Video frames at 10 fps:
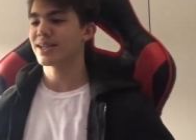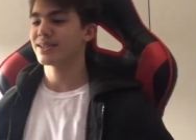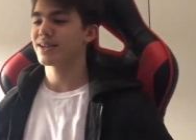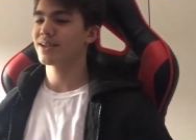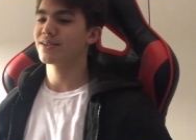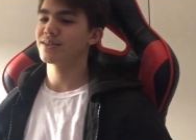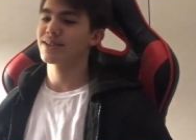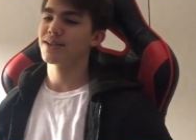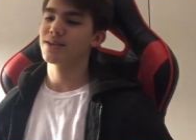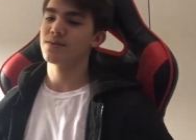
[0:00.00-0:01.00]
out there.
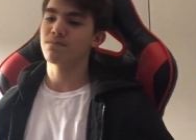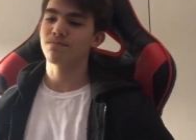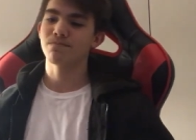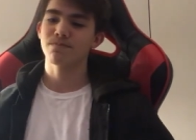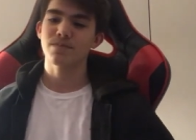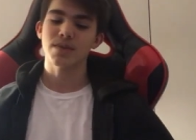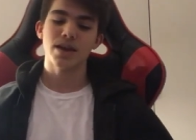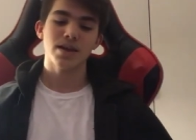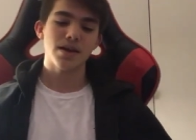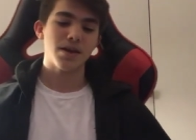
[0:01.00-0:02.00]
There's um
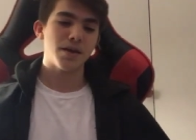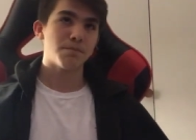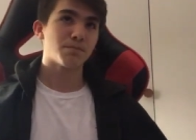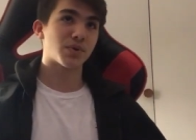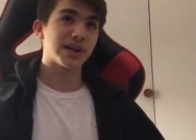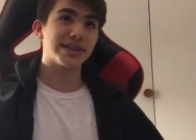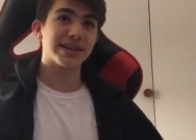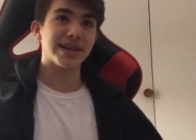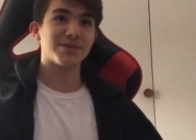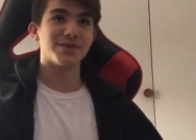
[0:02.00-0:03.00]

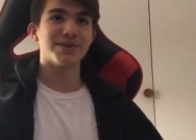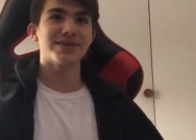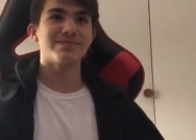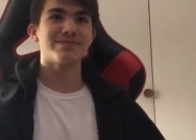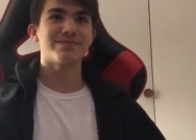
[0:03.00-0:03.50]
pre-sequel.